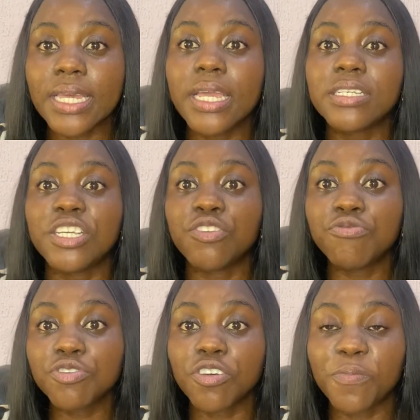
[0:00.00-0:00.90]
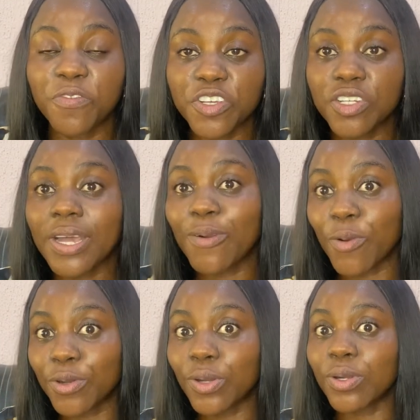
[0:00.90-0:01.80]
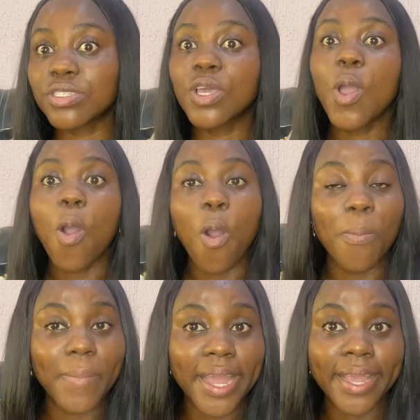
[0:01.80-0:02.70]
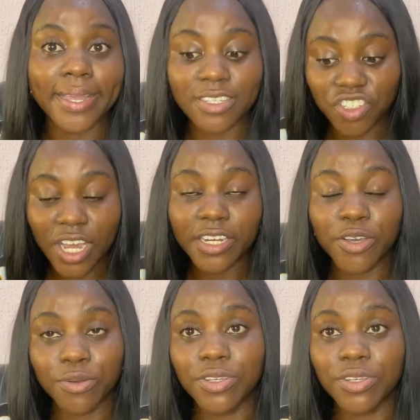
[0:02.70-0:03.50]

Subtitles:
the rules of professional conduct on my channel.